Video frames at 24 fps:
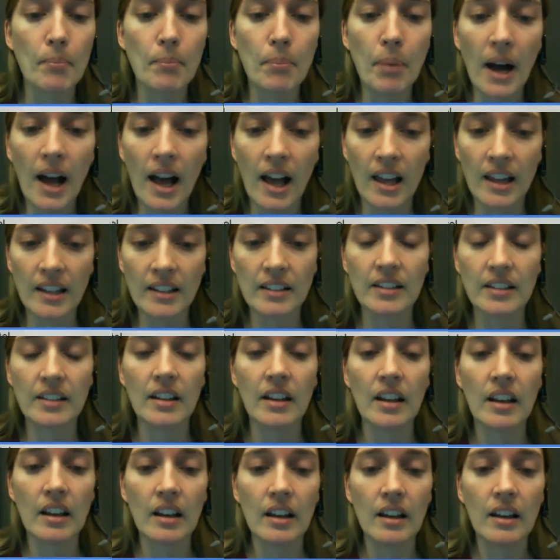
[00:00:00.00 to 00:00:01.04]
But
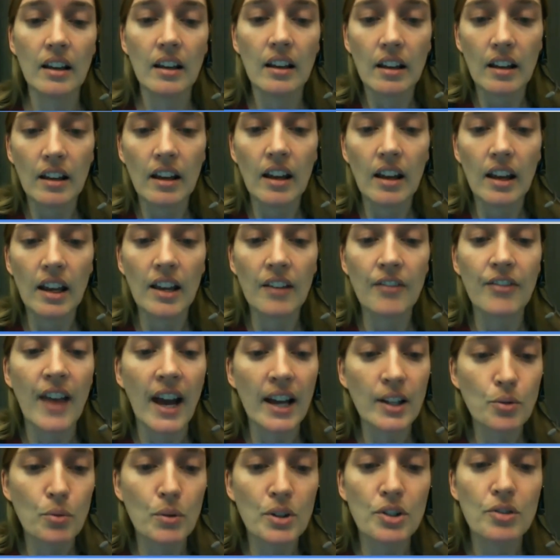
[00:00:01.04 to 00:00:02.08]
if
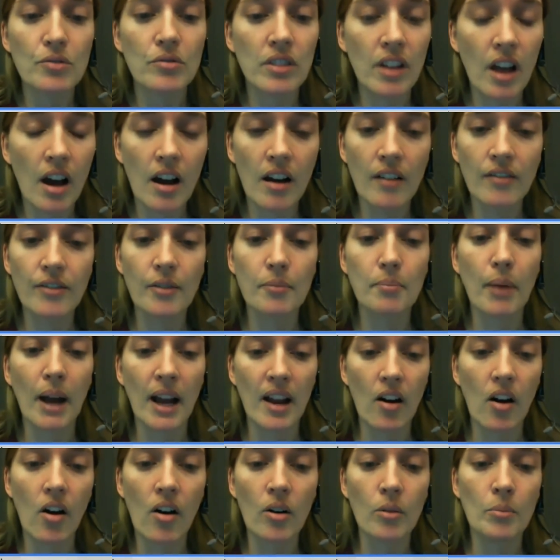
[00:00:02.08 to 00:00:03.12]
that's what you love,
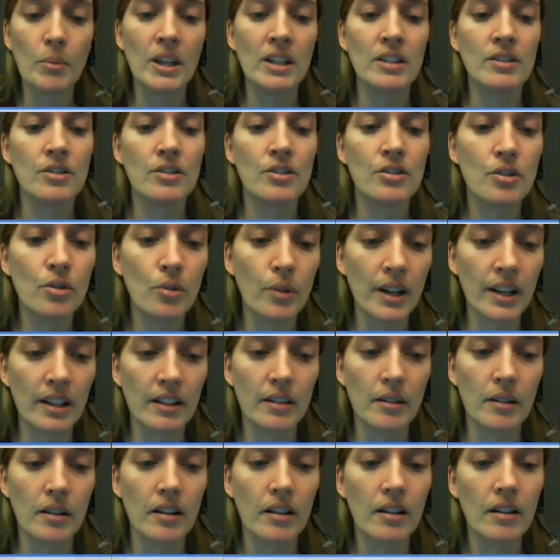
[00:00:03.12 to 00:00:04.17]
by all means do
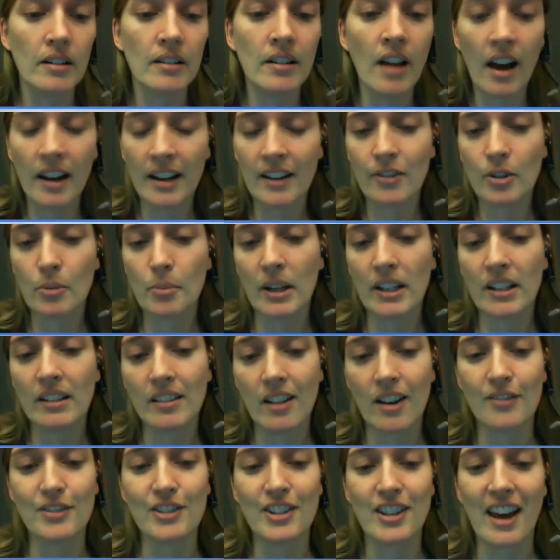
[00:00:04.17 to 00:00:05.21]
it. Not everybody
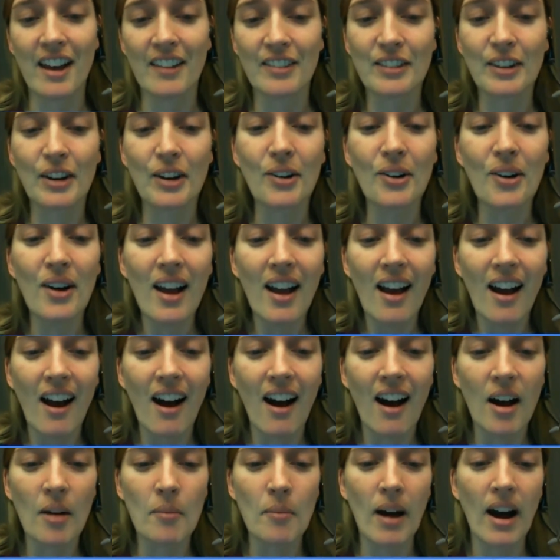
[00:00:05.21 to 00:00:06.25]
loves that, though.
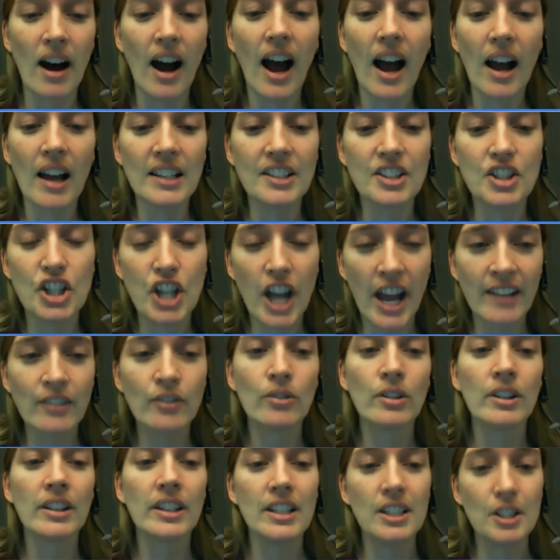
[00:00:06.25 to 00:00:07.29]

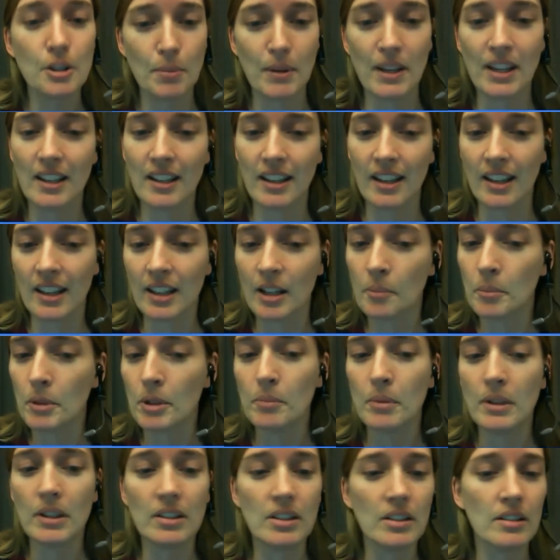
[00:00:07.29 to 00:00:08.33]
Generally speaking, and I'm going
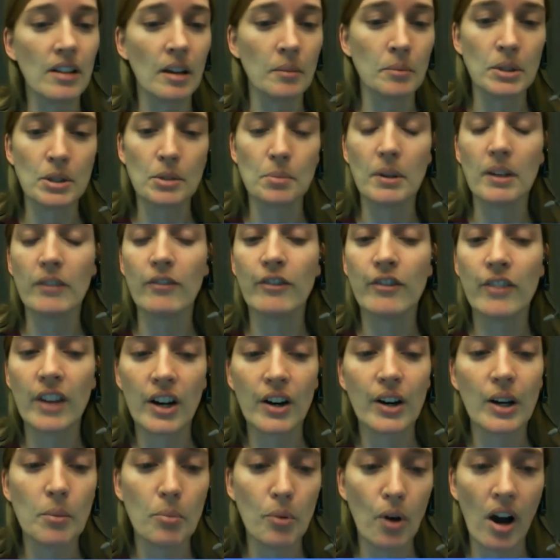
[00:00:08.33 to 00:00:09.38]
to speak
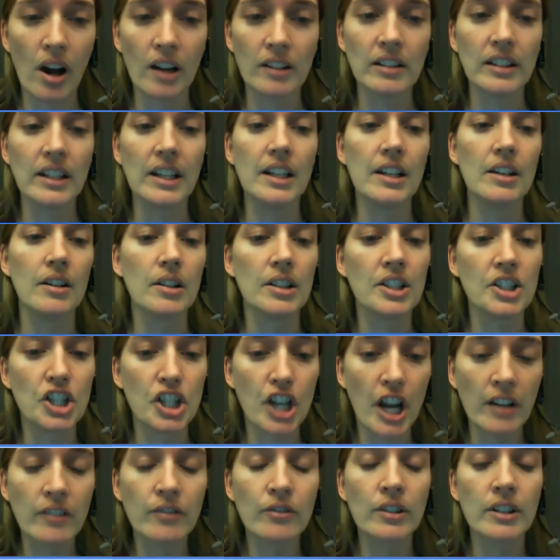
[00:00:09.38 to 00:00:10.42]
very broadly here.
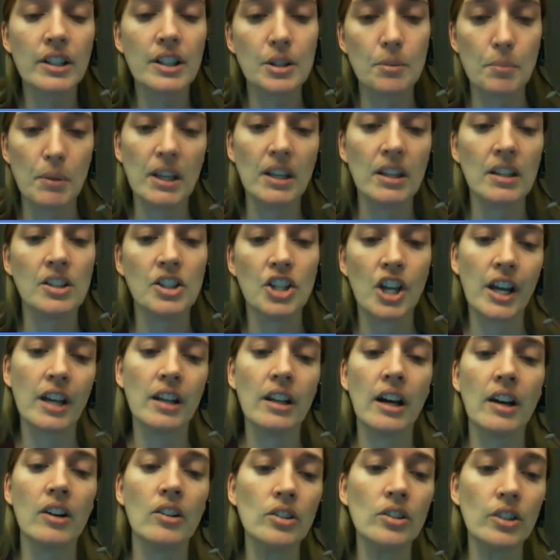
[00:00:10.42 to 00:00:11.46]
Generally speaking, Jay and
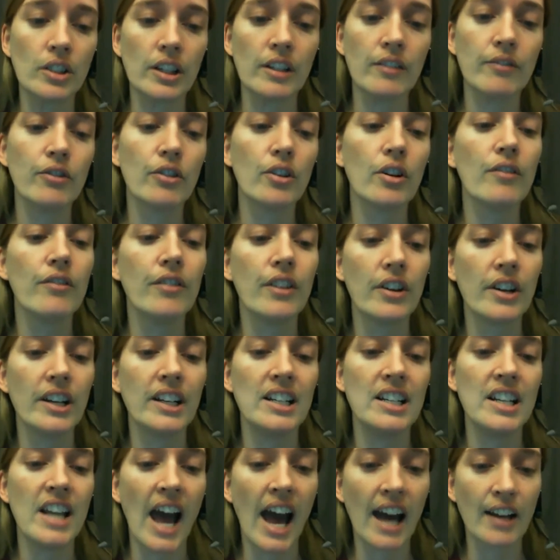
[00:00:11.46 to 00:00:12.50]
I are looking for a very
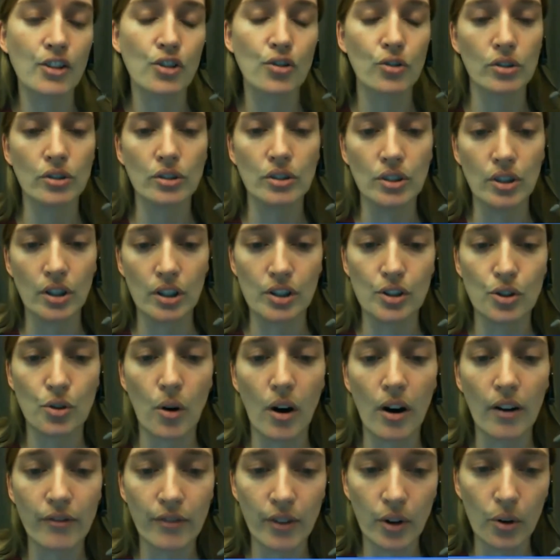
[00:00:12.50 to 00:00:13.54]
natural look to
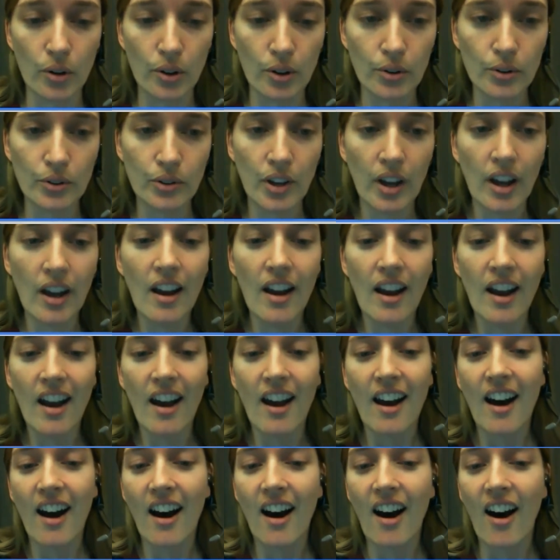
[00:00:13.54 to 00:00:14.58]
our photos.
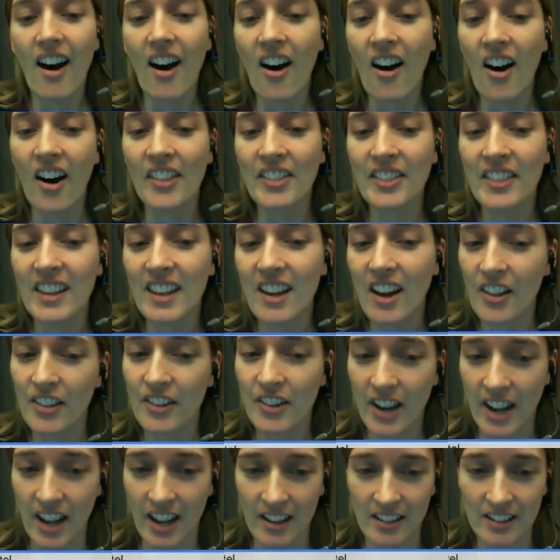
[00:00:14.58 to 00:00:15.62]
On the other
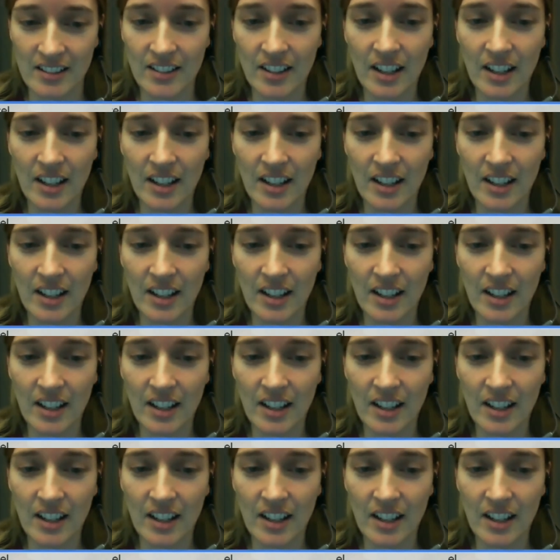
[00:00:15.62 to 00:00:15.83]
hand,